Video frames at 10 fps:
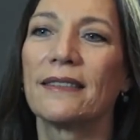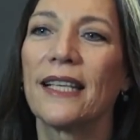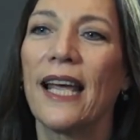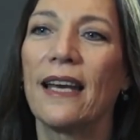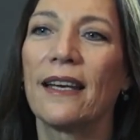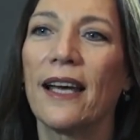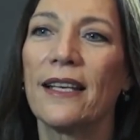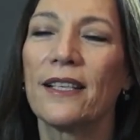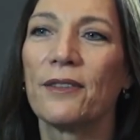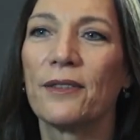Ken
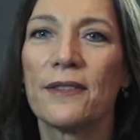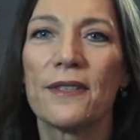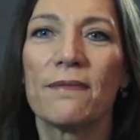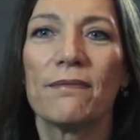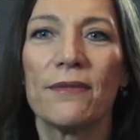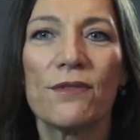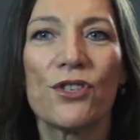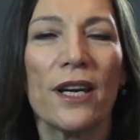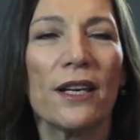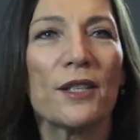Cato was
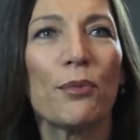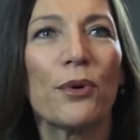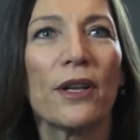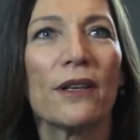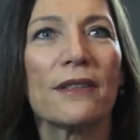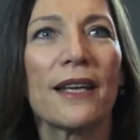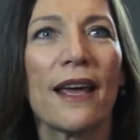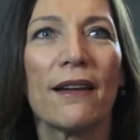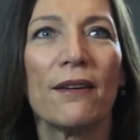genius putting it together,